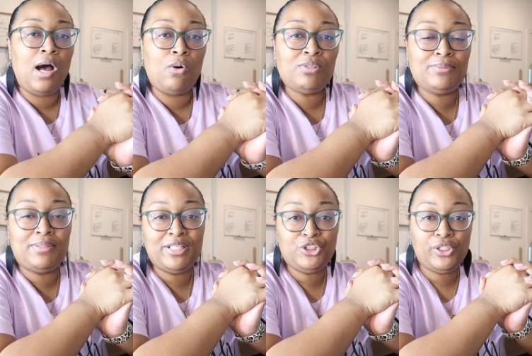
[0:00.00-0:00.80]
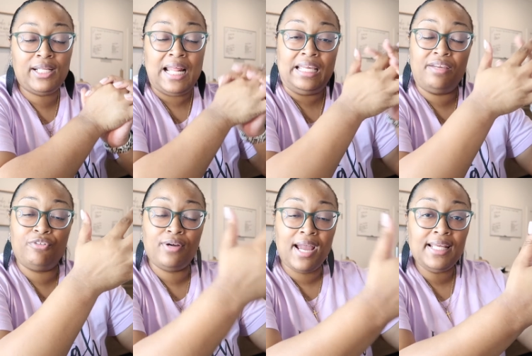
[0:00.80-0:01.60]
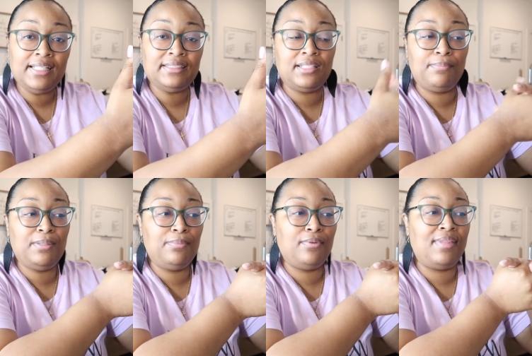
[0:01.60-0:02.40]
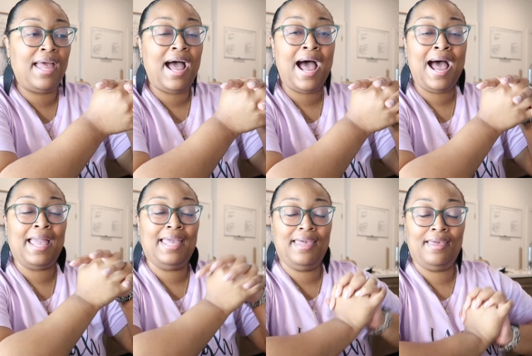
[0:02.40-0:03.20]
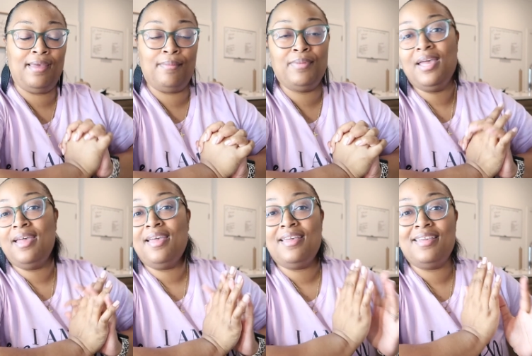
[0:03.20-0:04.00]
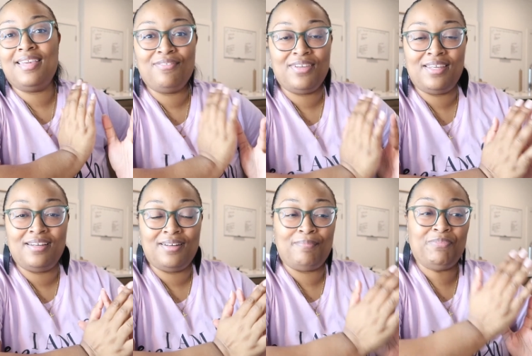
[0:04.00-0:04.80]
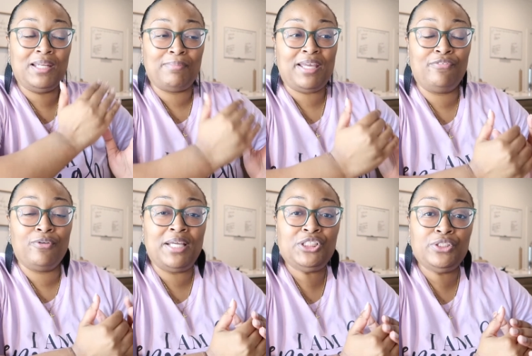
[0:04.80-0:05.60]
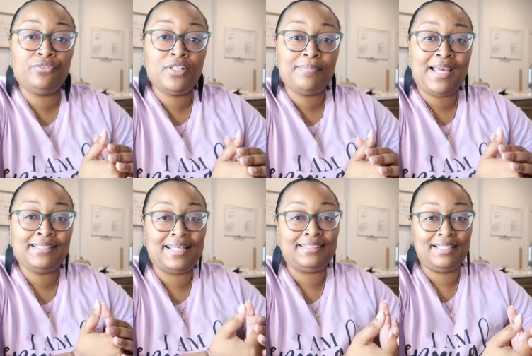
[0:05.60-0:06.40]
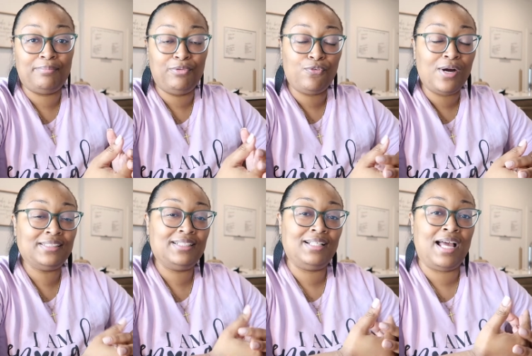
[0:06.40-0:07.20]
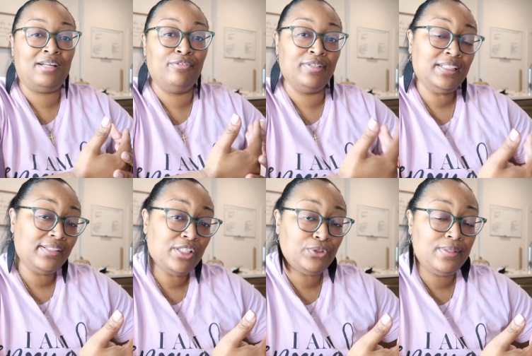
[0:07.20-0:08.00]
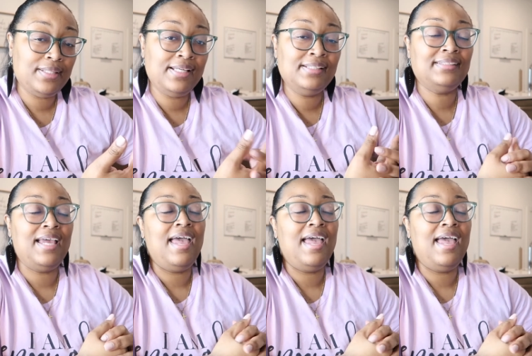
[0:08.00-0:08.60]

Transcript: I always want to make sure that I give credit to the people that I am giving um, getting my information from as i said before i did a lot of research on this